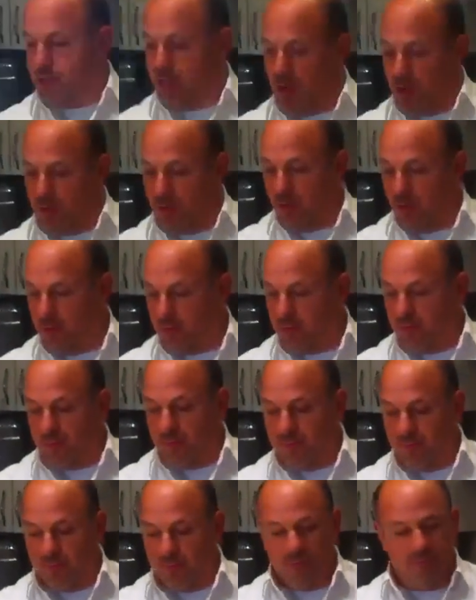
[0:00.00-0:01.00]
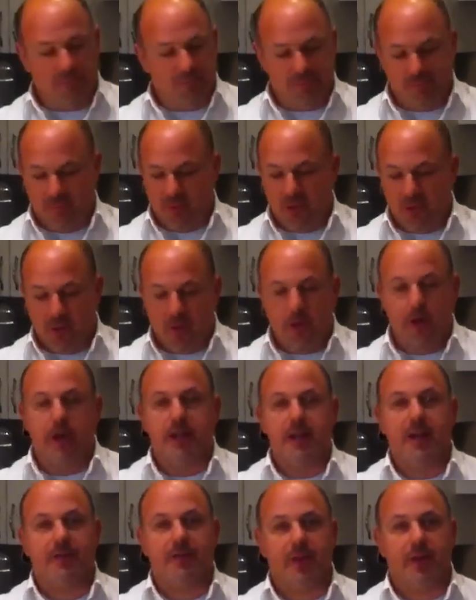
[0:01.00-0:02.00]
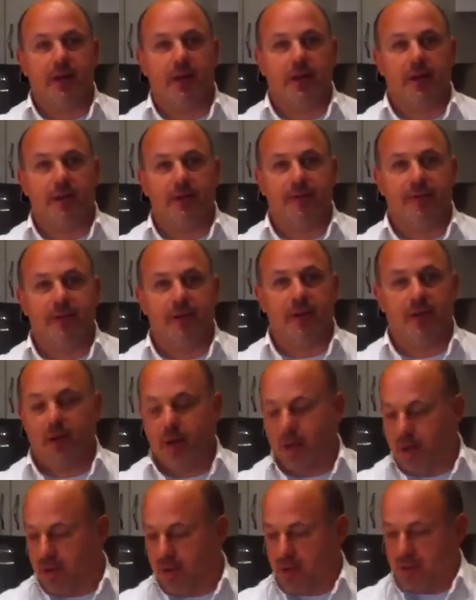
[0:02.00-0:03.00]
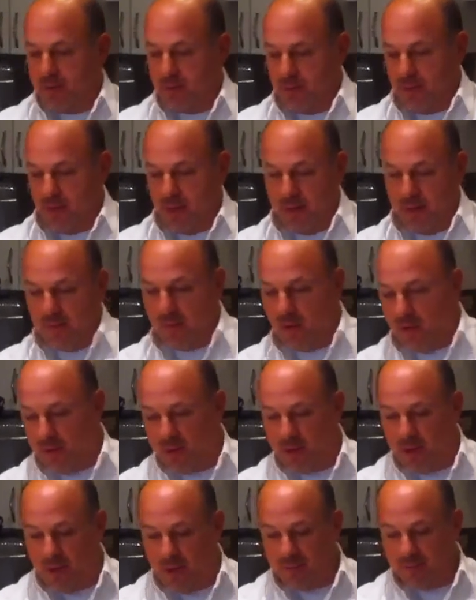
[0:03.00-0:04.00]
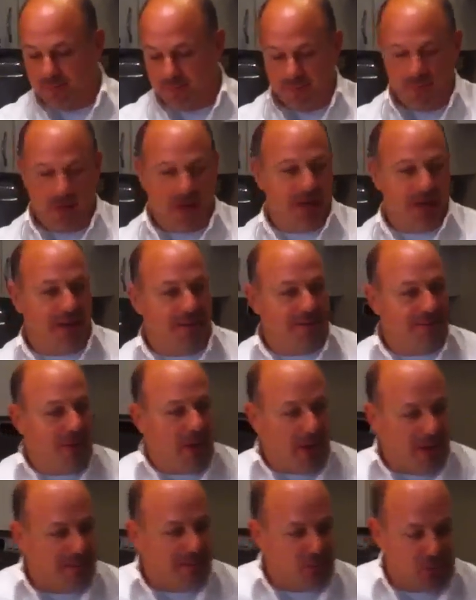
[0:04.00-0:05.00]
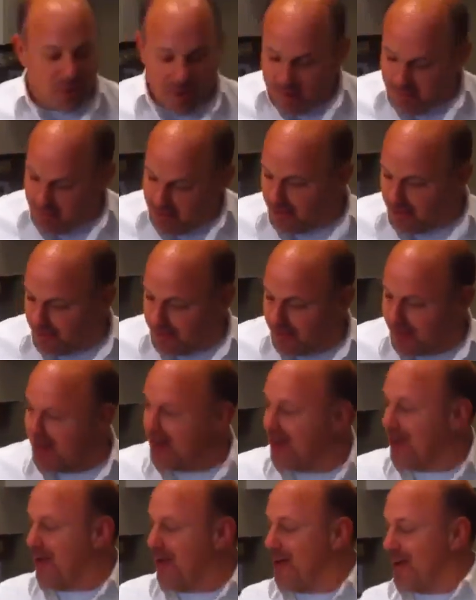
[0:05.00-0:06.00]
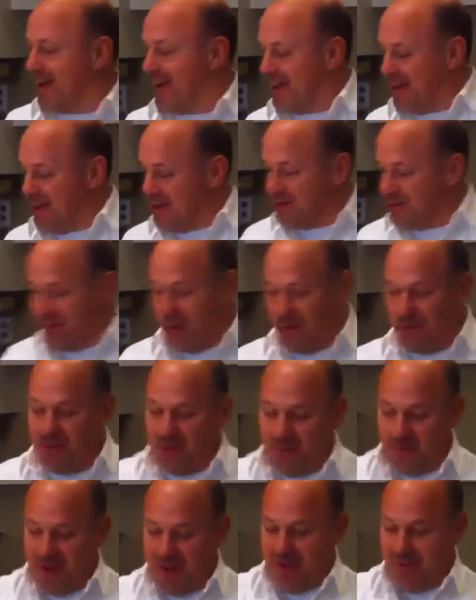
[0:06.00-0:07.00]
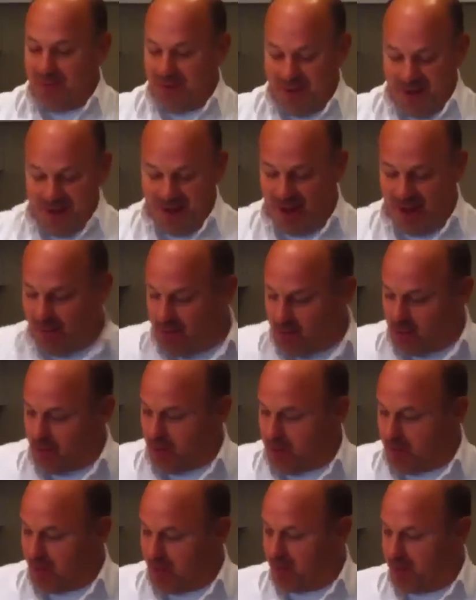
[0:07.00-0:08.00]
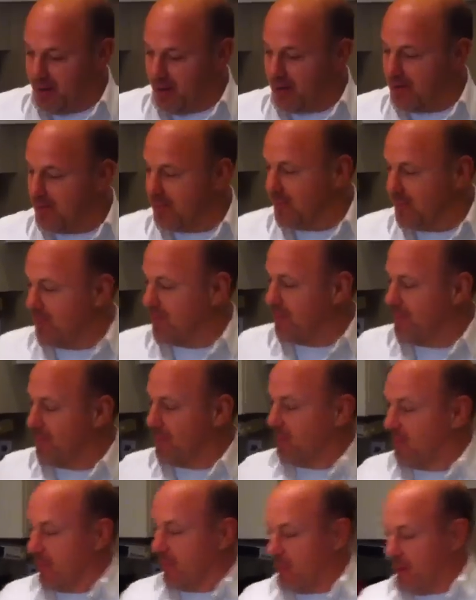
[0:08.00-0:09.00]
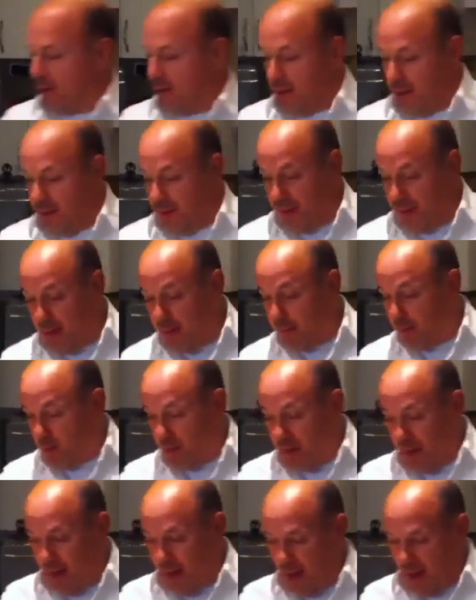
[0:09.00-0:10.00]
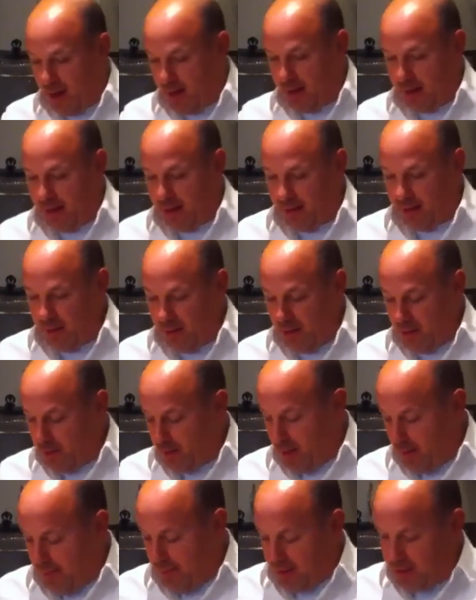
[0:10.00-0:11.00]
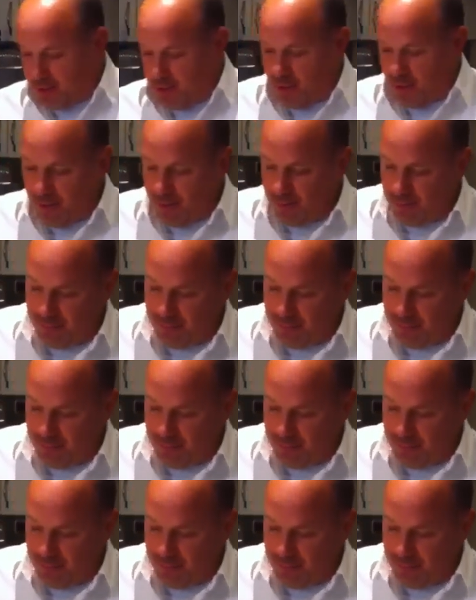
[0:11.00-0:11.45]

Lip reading: so you're going to definitely get a good feel out of all the items you have here. Okay, so we have our heavy cream in here. Then I'm going to add in my pesto.